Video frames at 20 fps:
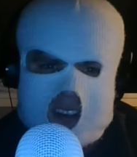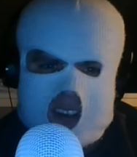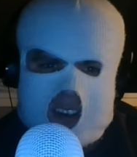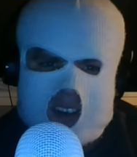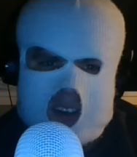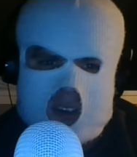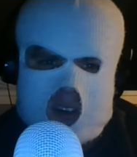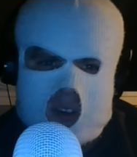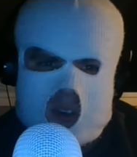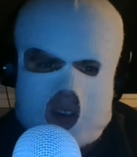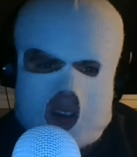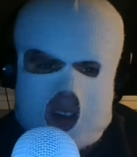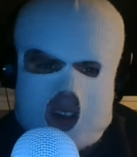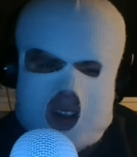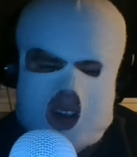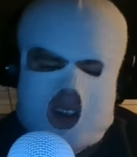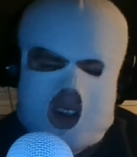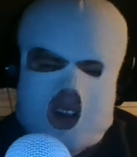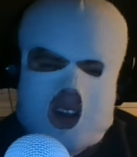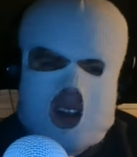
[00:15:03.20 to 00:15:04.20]
Neutral.
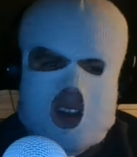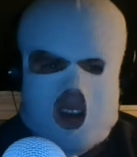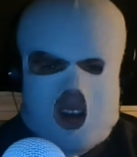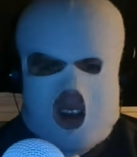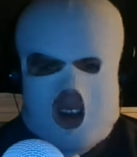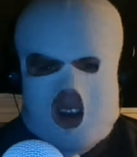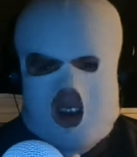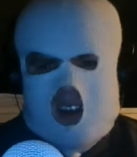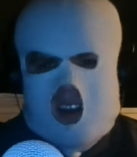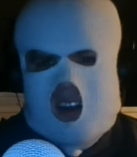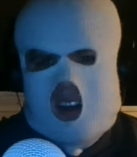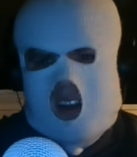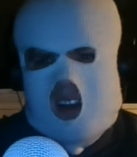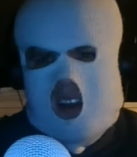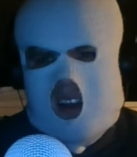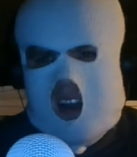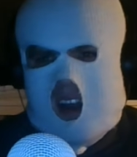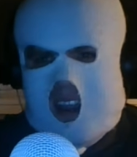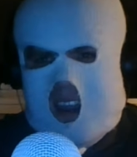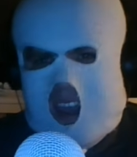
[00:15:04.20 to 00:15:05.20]

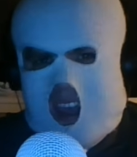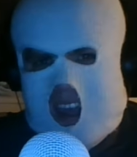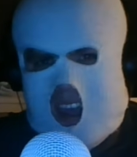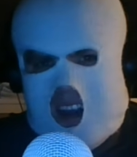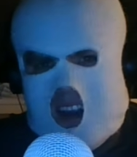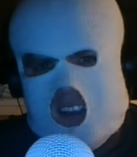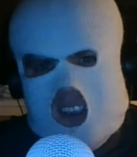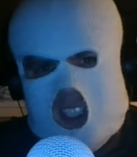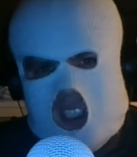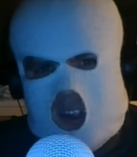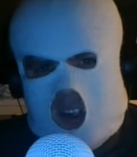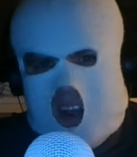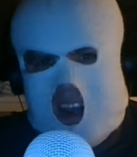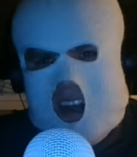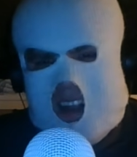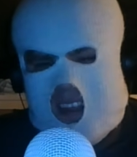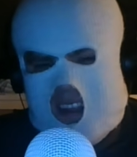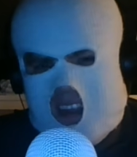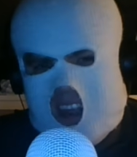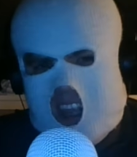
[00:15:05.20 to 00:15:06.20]
Again, I'll try
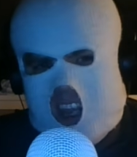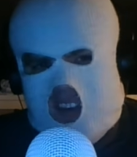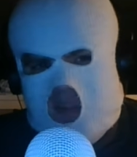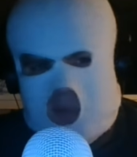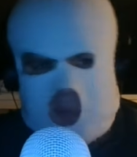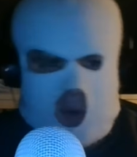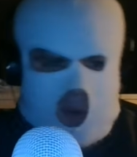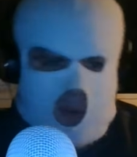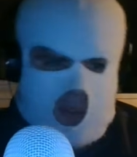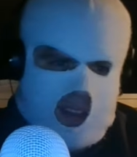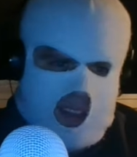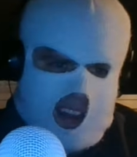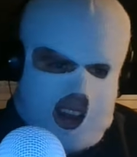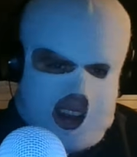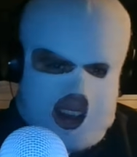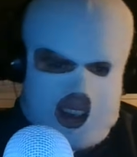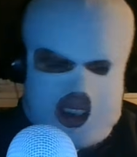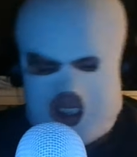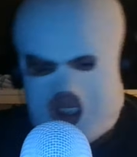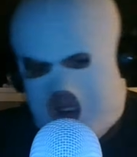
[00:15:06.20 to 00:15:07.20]
to think of both
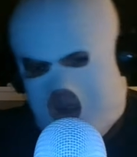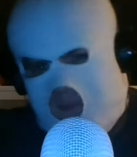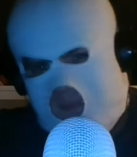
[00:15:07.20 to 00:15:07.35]
things.